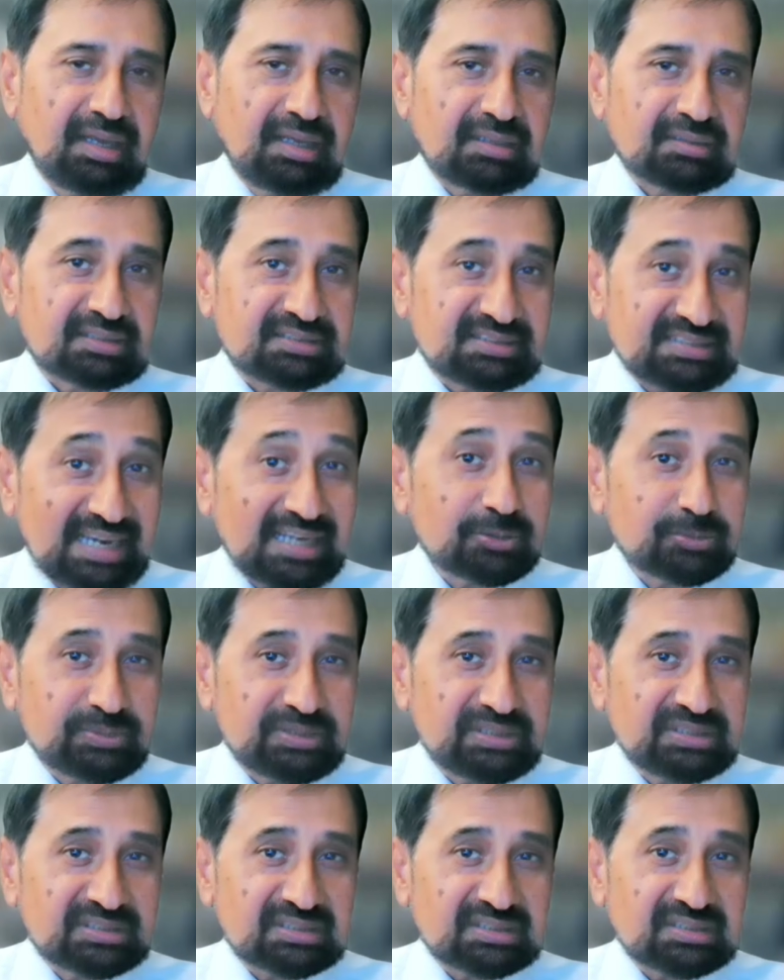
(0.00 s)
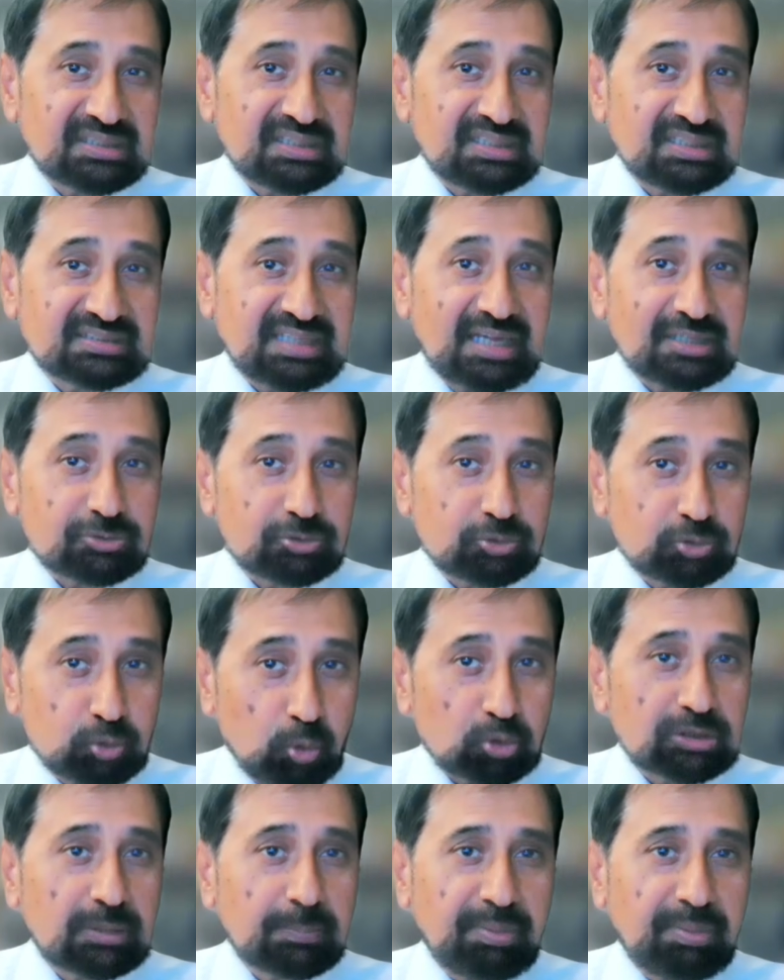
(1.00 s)
The second reason is that
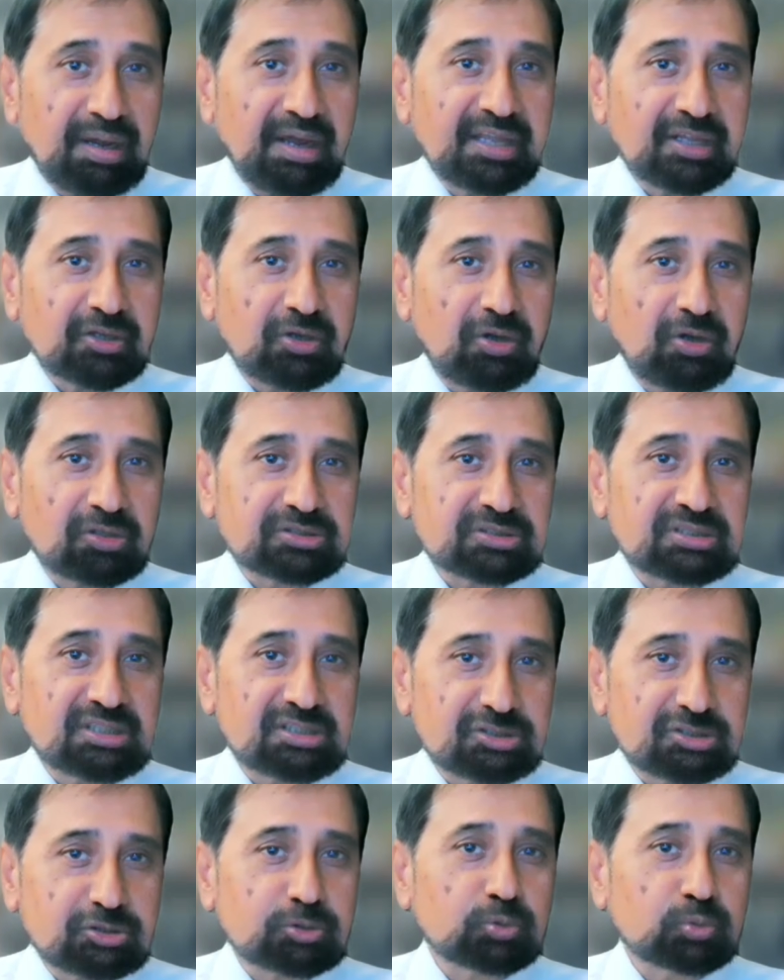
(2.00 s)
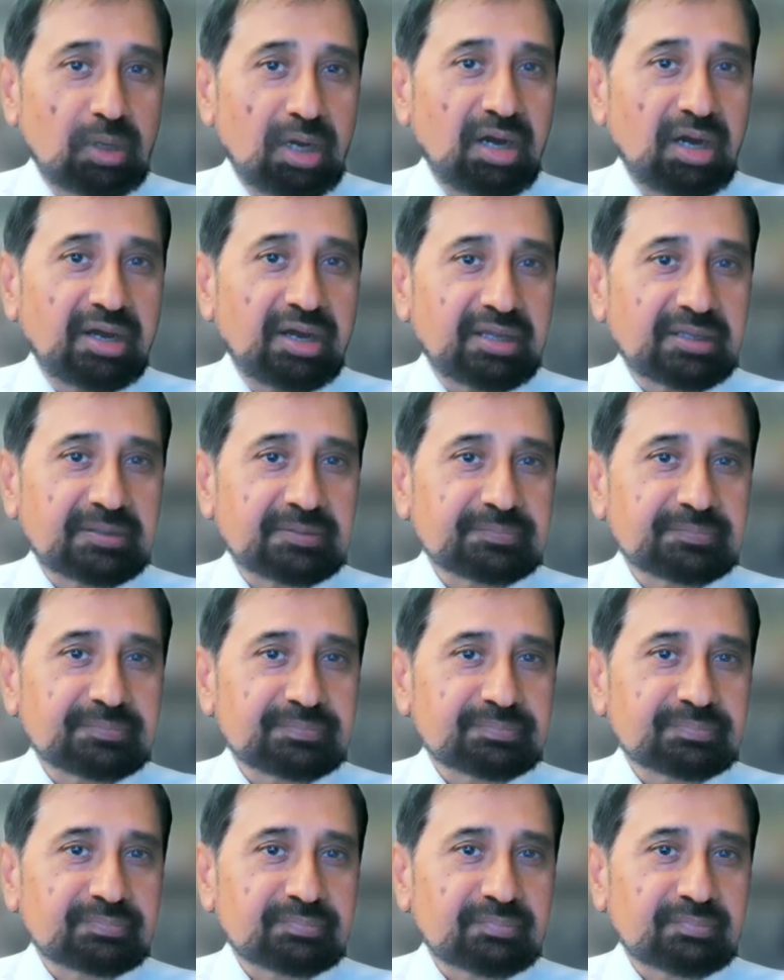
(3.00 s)
total buying cost is too high.
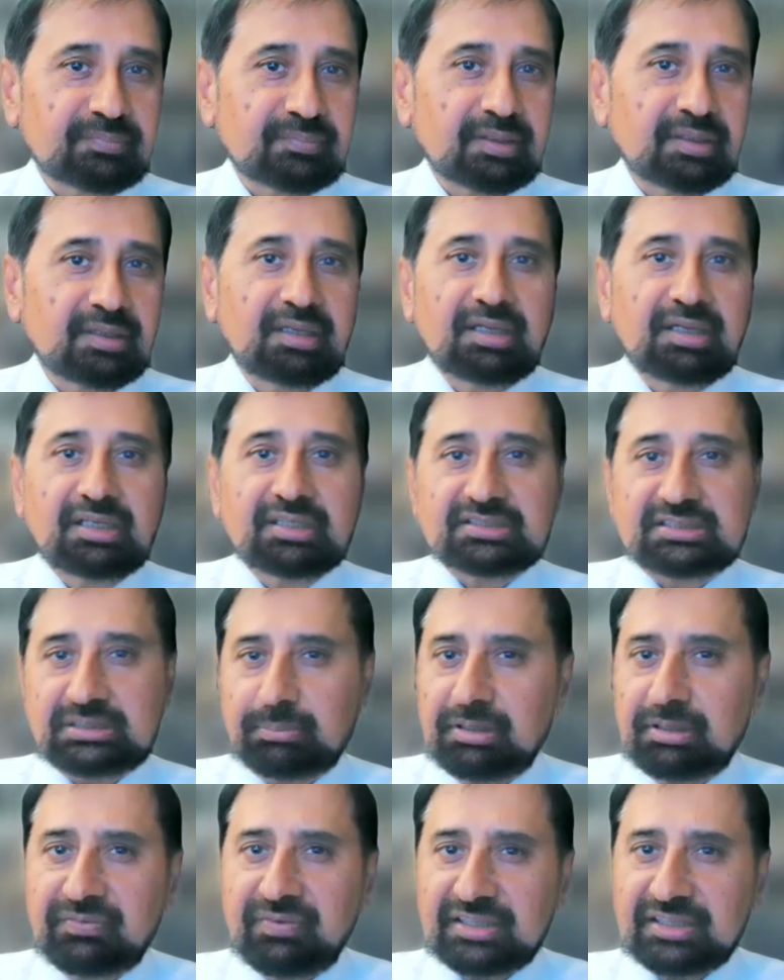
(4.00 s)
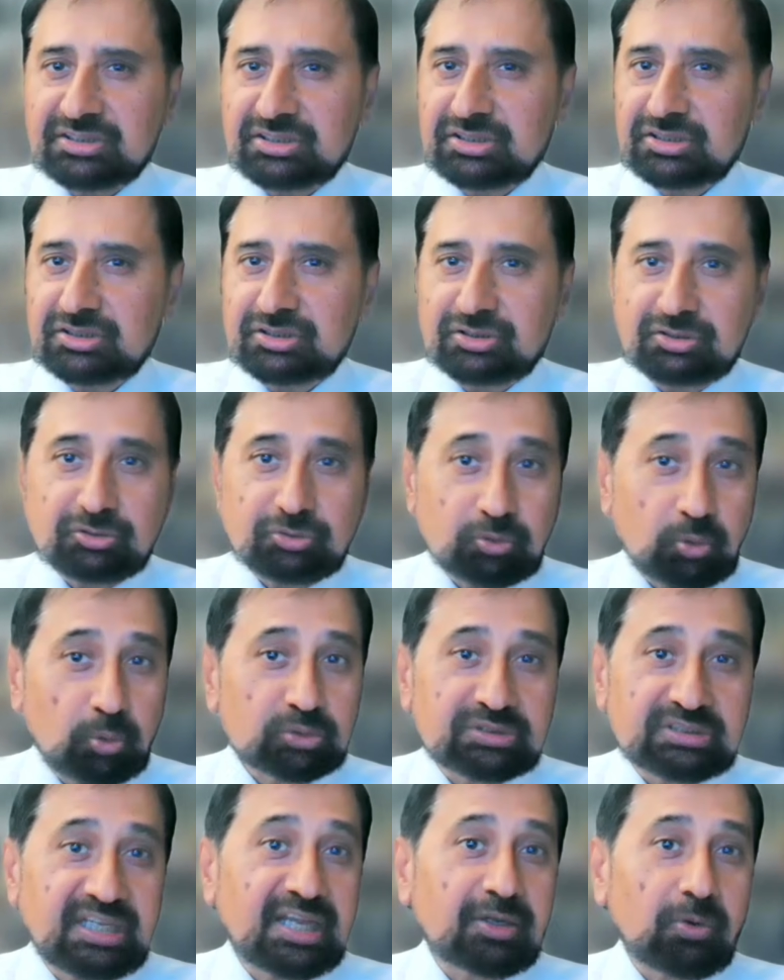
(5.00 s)
Some investors don't
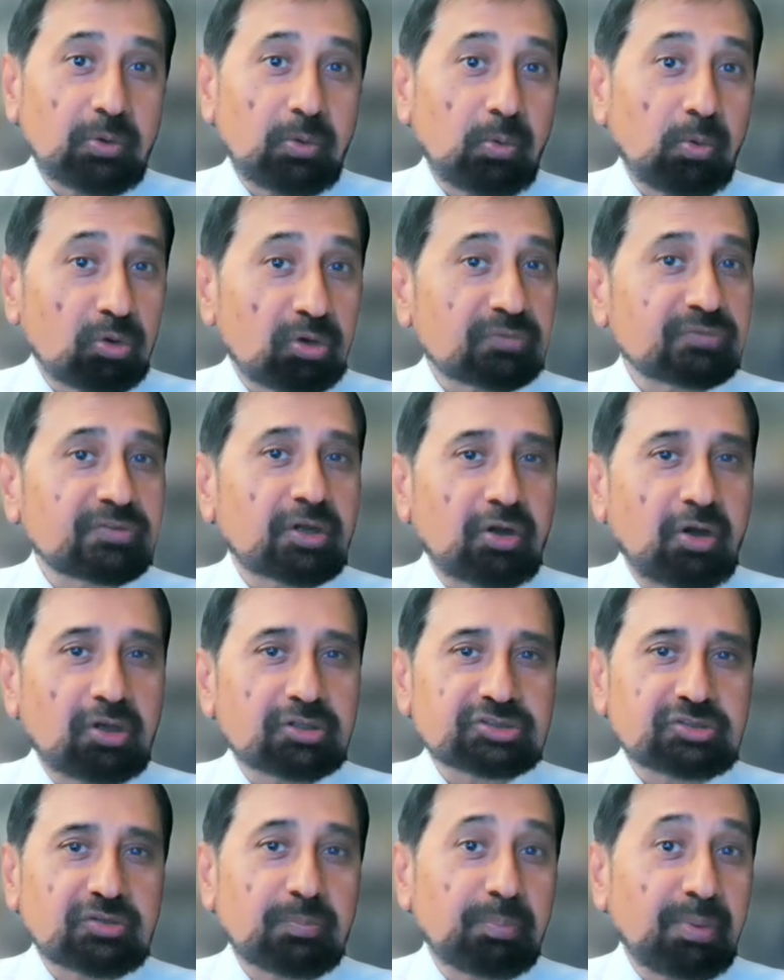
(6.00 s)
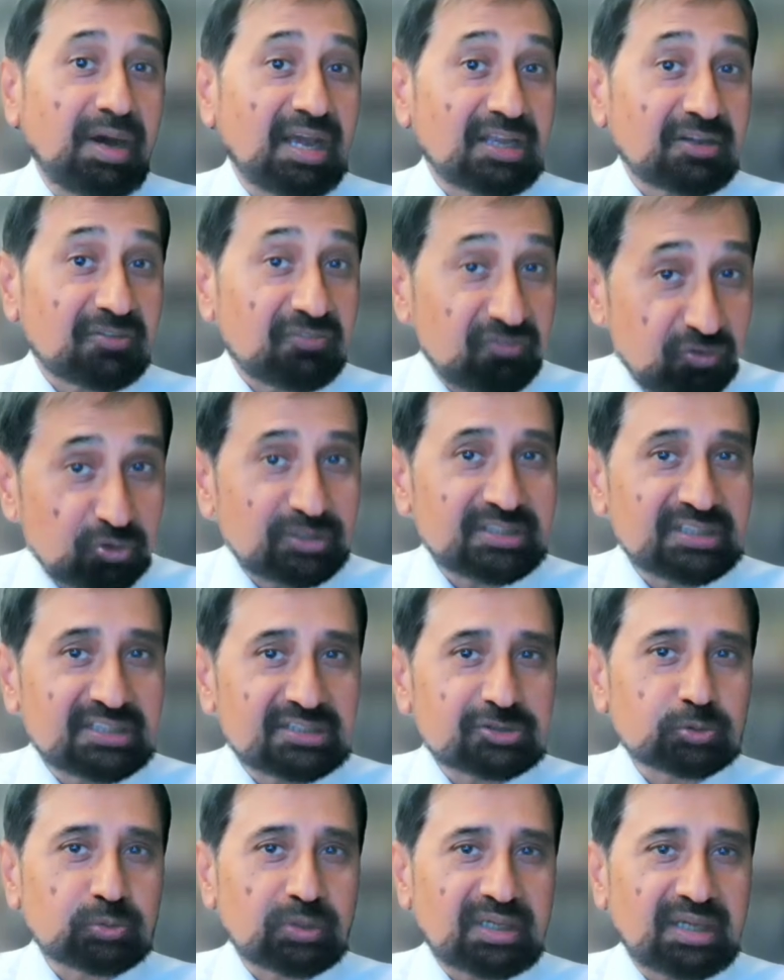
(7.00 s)
take all of the cost of buying fully
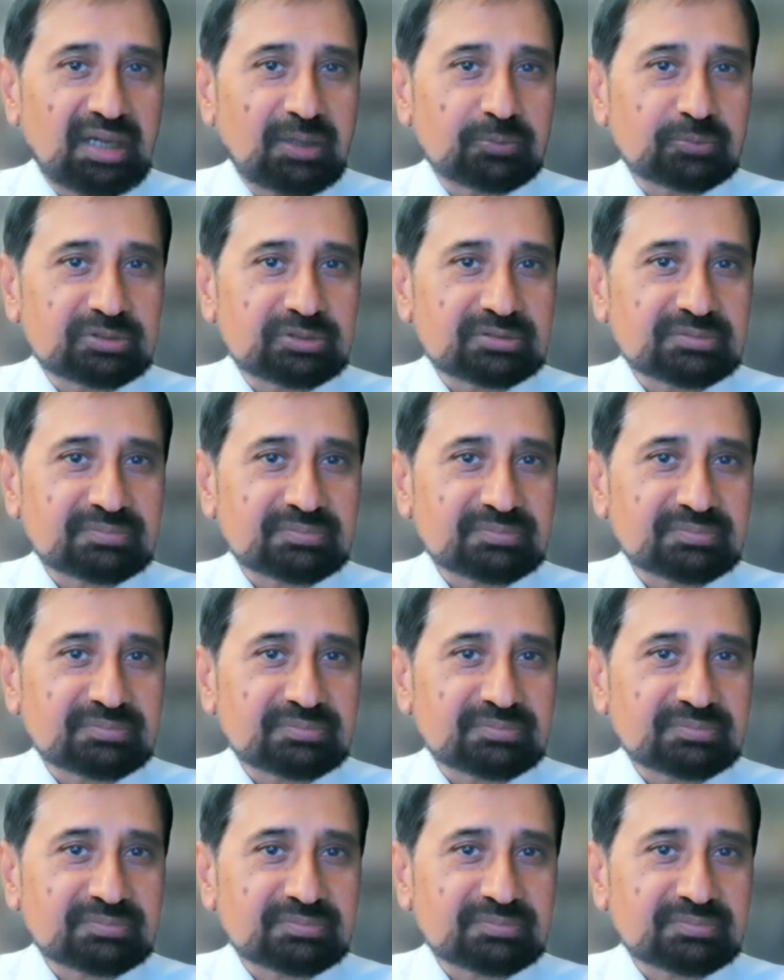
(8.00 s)
into account.